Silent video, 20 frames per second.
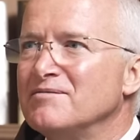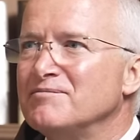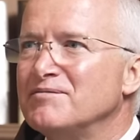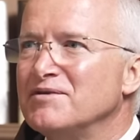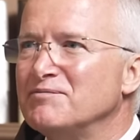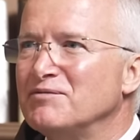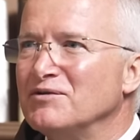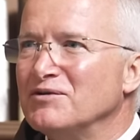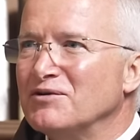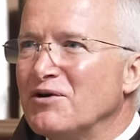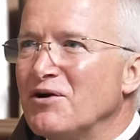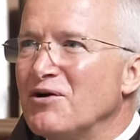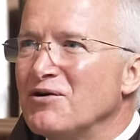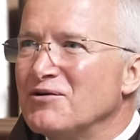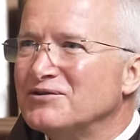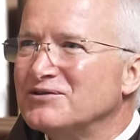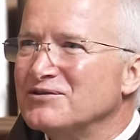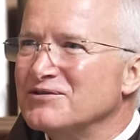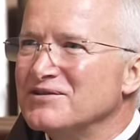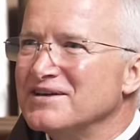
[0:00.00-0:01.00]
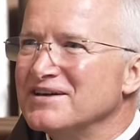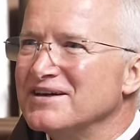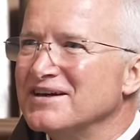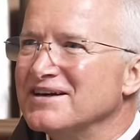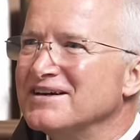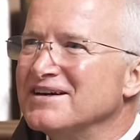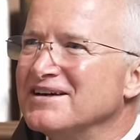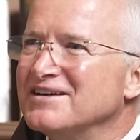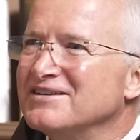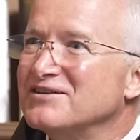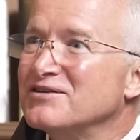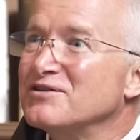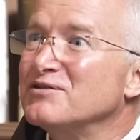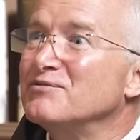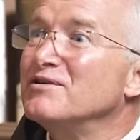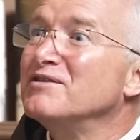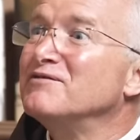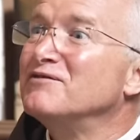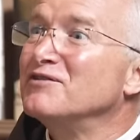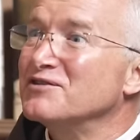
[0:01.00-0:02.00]
people go to the
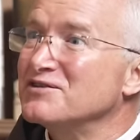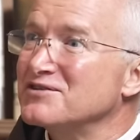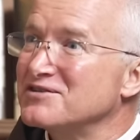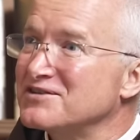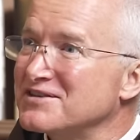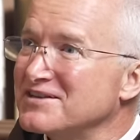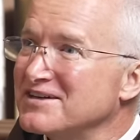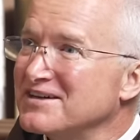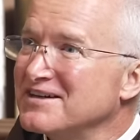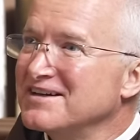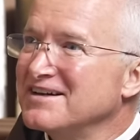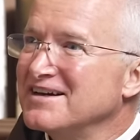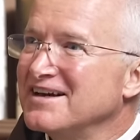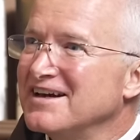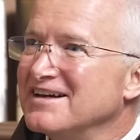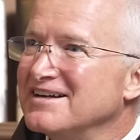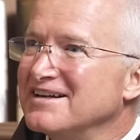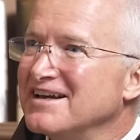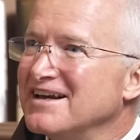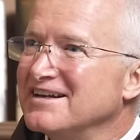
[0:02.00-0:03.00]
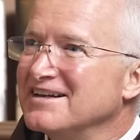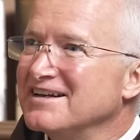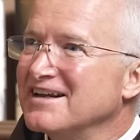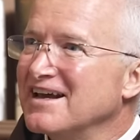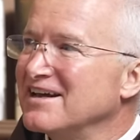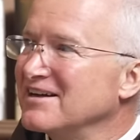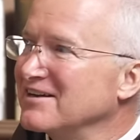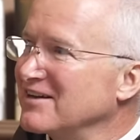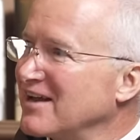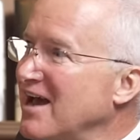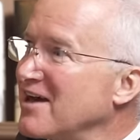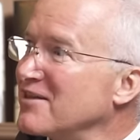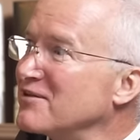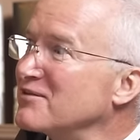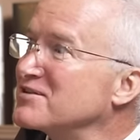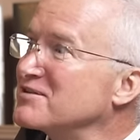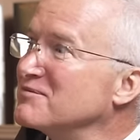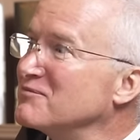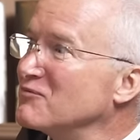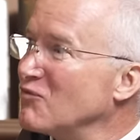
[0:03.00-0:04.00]
rivers and gather
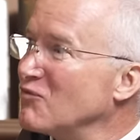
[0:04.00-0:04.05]
some